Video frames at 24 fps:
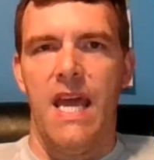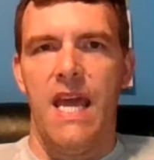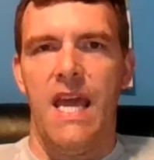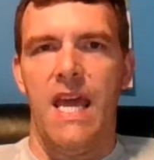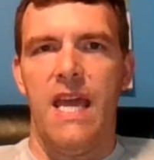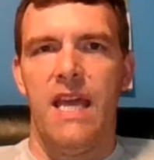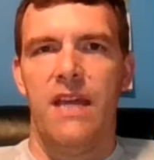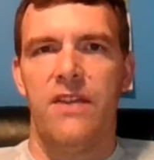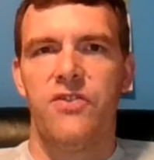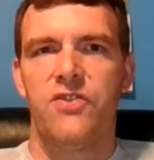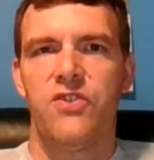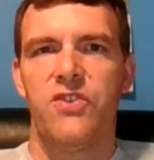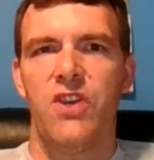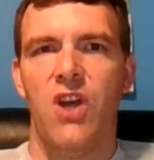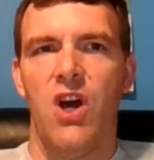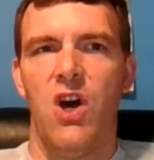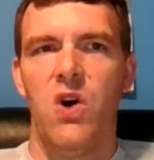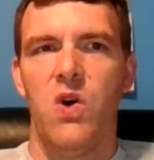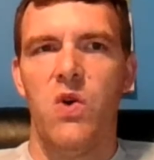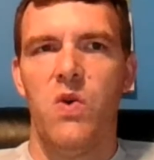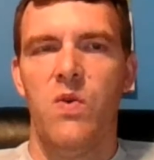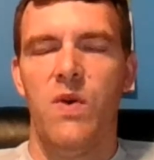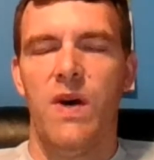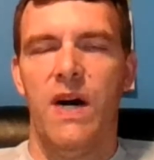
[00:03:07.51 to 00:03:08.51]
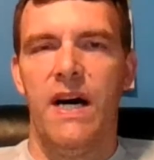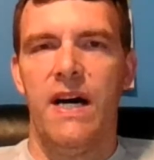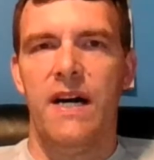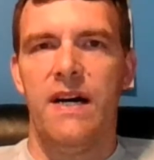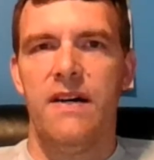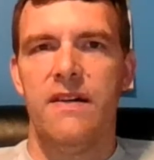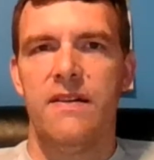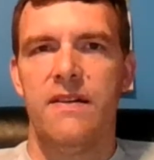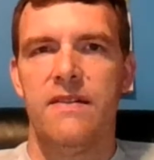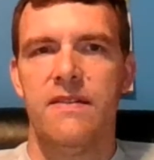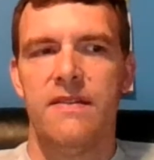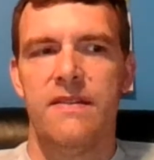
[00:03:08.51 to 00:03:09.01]
And
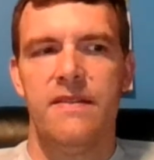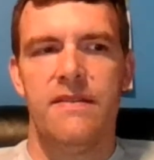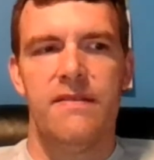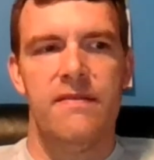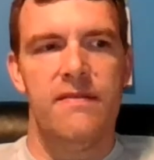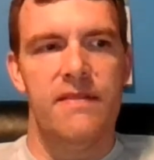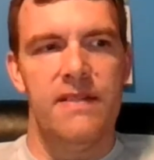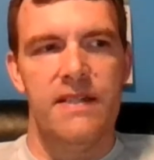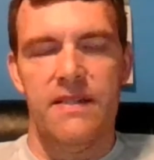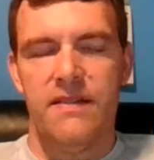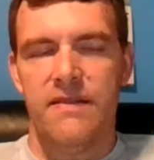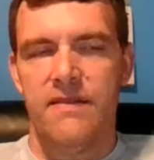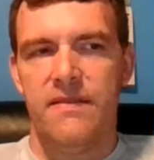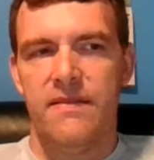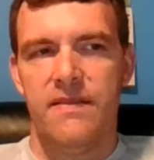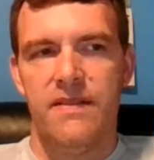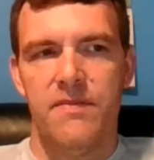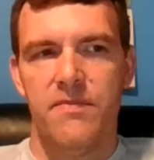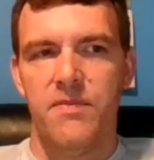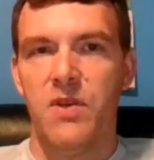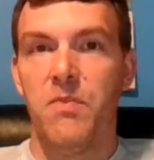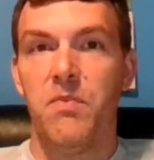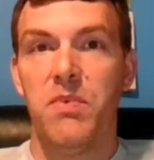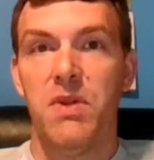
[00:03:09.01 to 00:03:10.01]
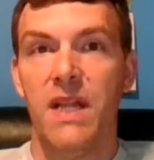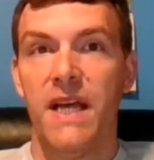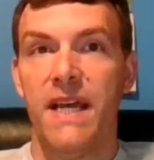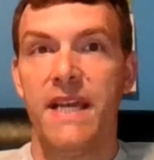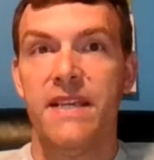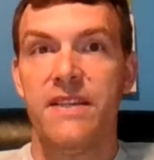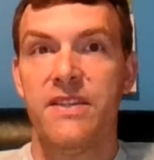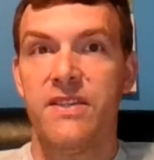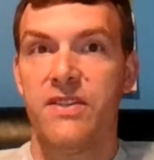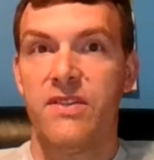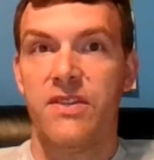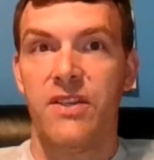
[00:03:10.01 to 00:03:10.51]
so the
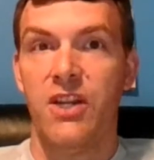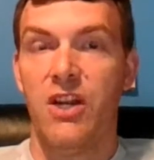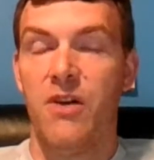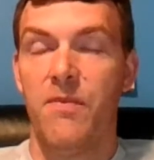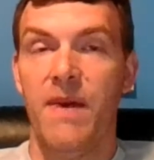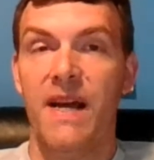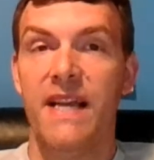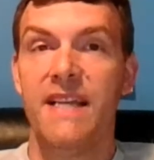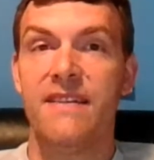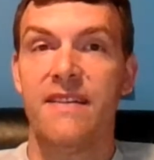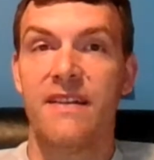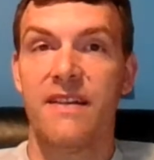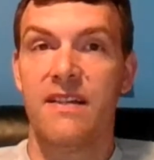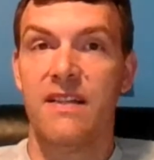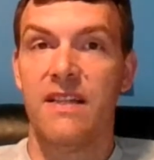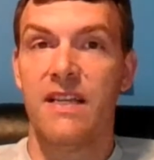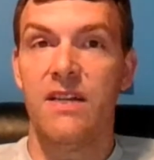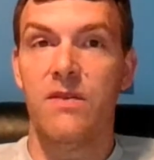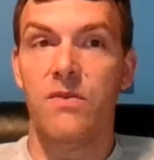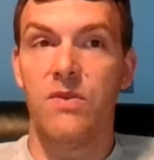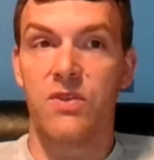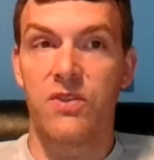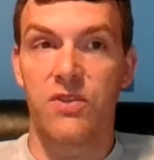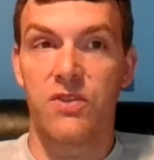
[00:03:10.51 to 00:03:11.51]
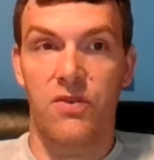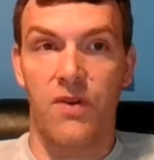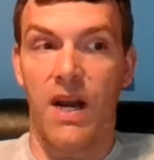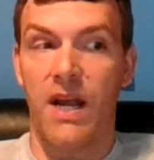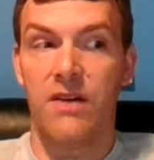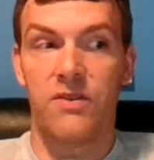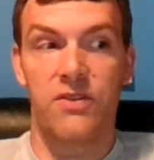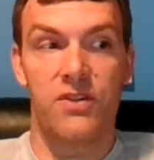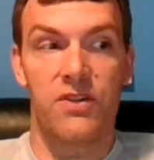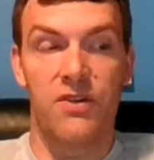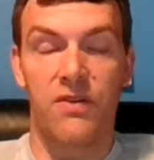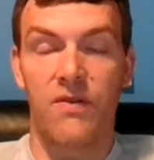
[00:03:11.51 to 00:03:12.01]
place, basically was
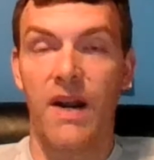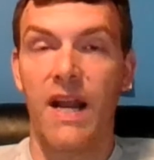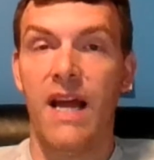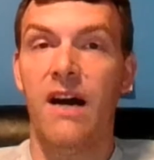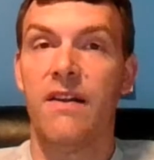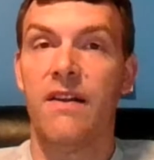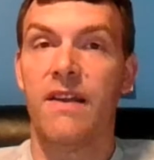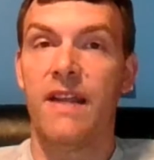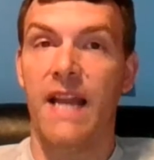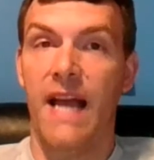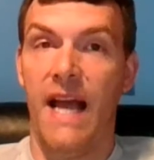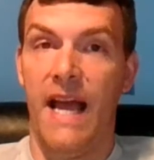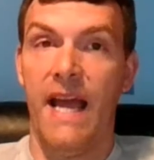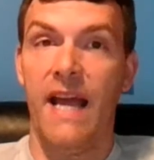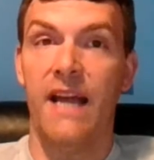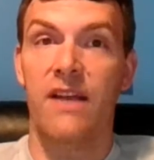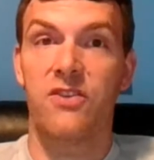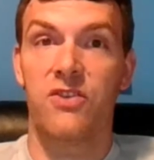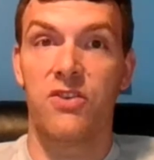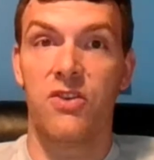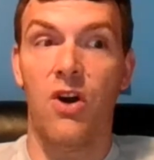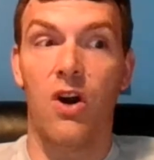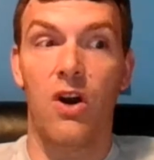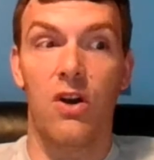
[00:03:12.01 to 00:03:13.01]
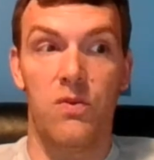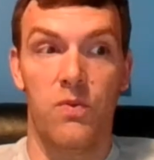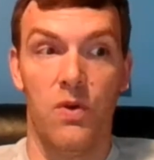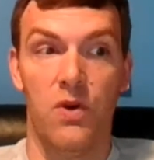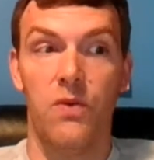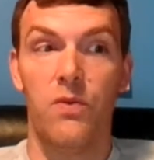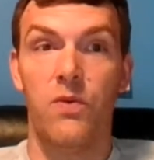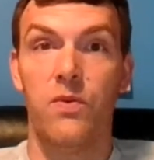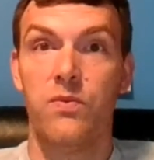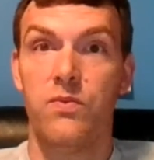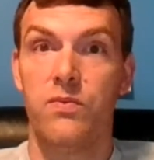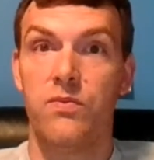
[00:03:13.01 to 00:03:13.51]
scrounging around and asked Garth,
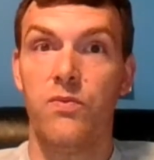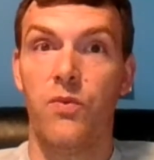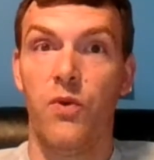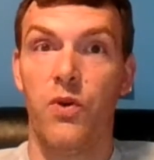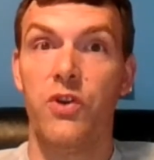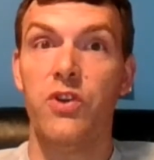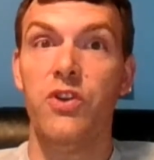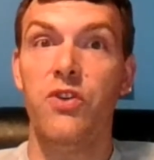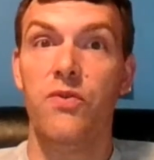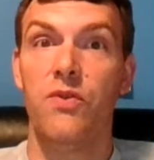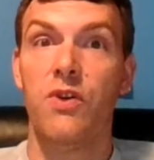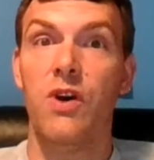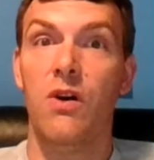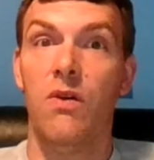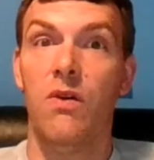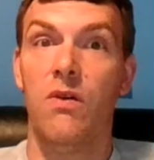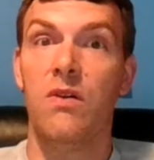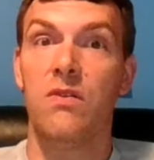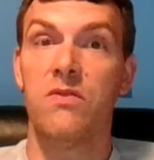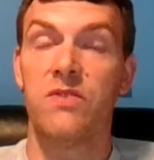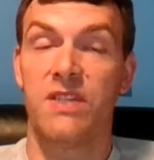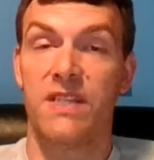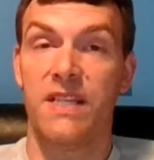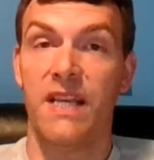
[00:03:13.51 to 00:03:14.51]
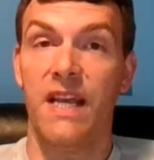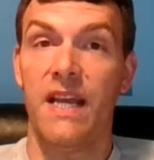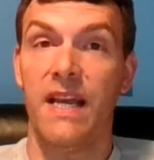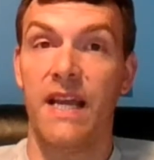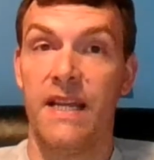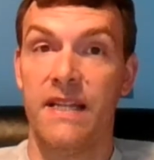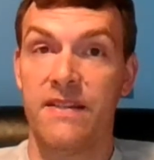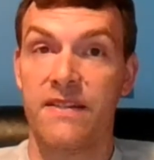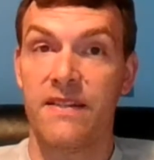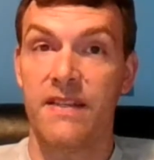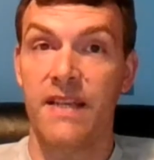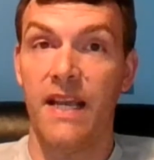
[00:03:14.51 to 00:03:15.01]
well, will you go on
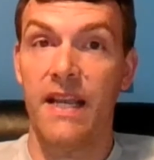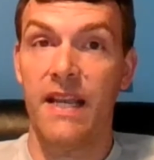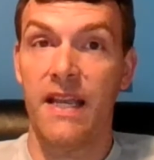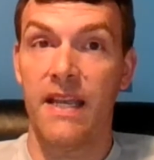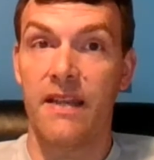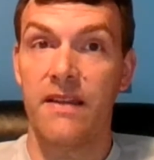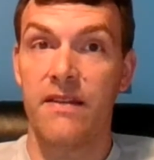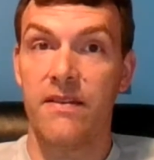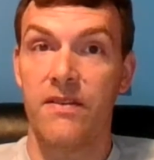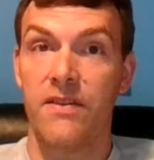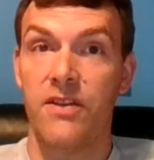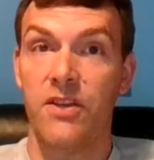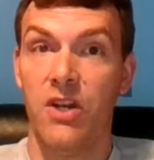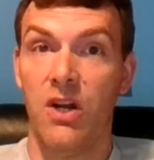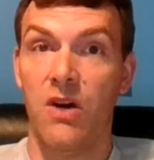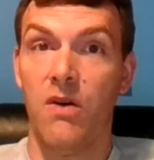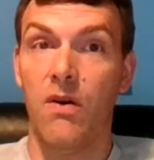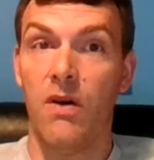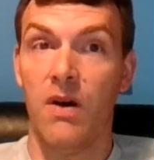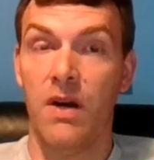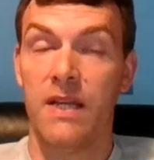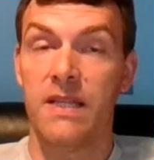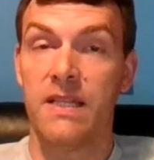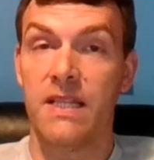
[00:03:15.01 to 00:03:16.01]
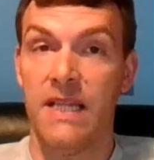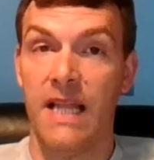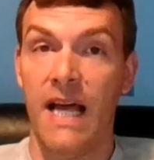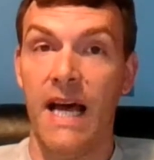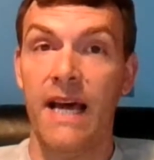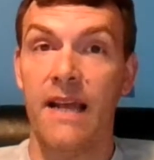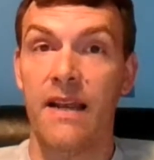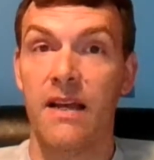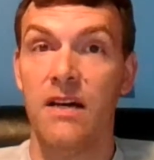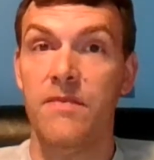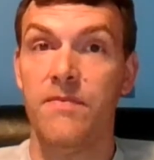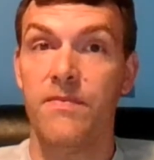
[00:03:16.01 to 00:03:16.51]
in second, in the
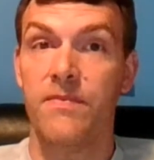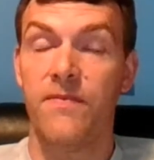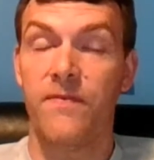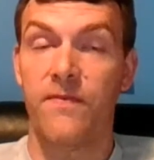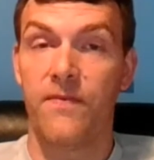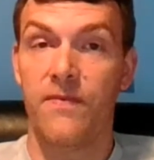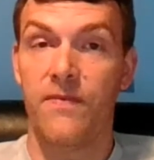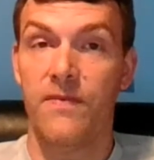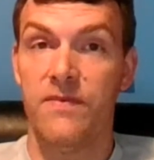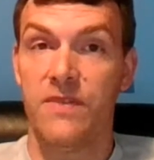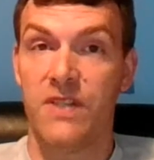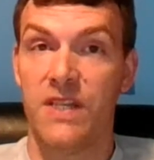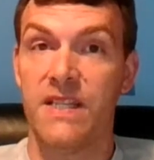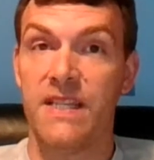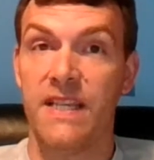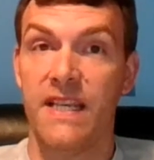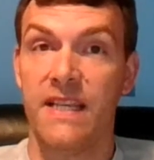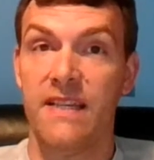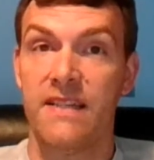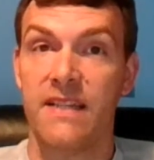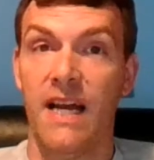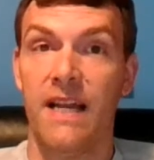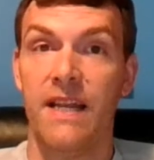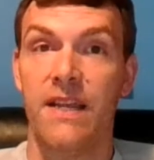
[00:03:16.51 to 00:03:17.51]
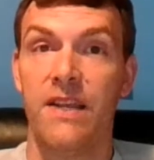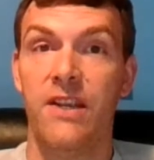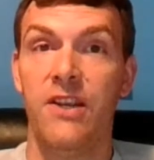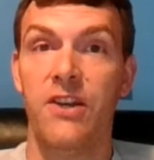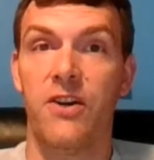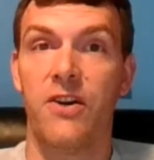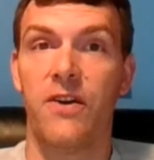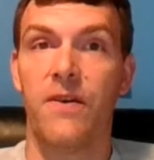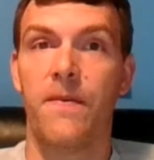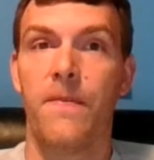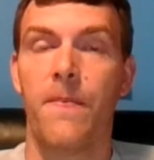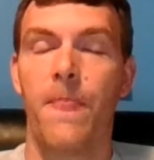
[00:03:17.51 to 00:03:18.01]
lineup since he's not
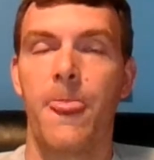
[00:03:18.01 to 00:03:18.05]
here?